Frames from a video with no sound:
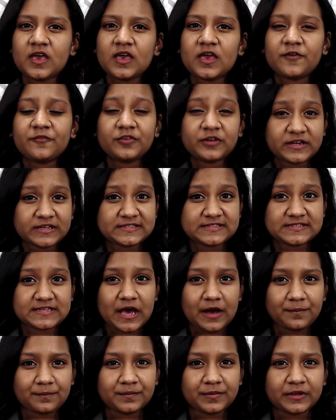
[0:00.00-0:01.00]
For
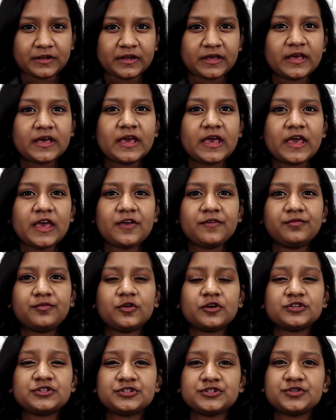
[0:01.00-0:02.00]
example, if
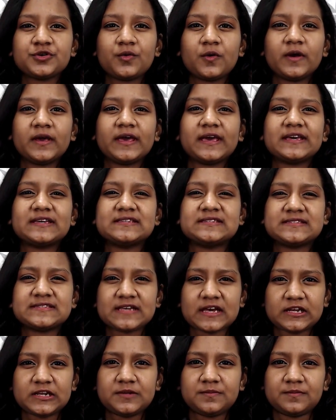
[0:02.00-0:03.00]
you're showing
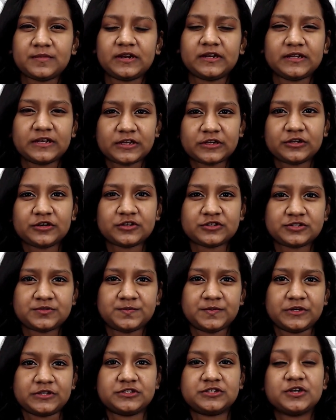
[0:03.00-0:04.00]
excitement in your
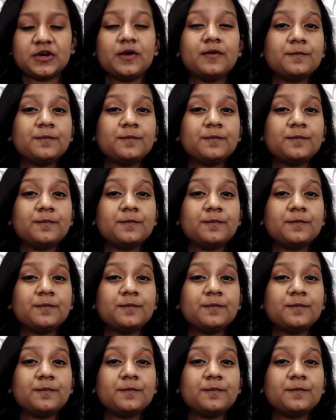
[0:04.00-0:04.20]
speech,